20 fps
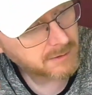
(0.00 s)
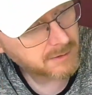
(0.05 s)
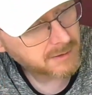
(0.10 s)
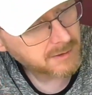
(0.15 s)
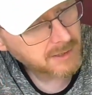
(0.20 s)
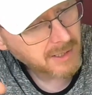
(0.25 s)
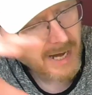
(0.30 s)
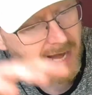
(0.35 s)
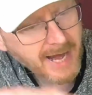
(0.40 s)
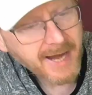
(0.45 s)

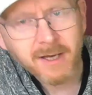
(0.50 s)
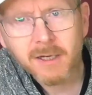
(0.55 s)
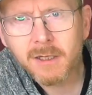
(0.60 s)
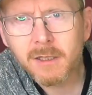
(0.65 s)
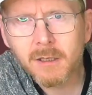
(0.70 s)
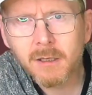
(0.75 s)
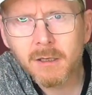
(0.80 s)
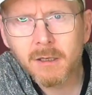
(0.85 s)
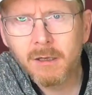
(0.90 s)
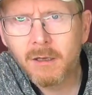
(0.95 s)
the
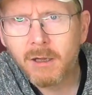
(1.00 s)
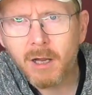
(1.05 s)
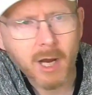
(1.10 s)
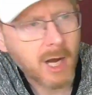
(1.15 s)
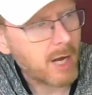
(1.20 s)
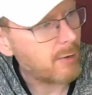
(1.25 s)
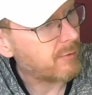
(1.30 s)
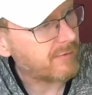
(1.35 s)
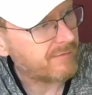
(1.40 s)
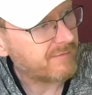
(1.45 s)
angle,
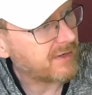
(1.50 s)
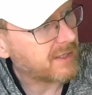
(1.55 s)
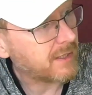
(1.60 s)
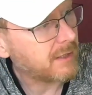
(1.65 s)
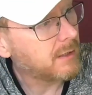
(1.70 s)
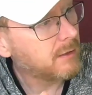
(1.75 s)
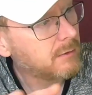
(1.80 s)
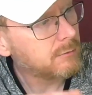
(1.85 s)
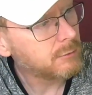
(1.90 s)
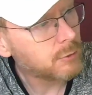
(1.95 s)

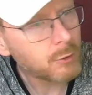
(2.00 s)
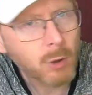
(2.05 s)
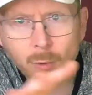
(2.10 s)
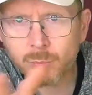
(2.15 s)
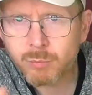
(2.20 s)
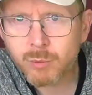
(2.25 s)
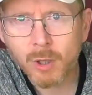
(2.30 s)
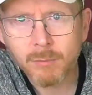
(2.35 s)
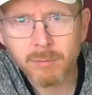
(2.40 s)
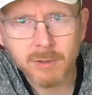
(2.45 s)
everything, no
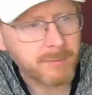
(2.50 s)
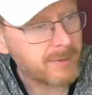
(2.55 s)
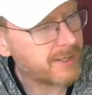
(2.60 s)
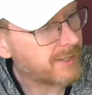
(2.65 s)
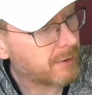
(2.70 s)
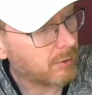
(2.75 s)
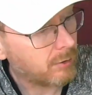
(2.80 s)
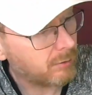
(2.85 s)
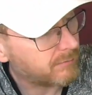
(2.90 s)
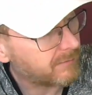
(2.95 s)
problem at all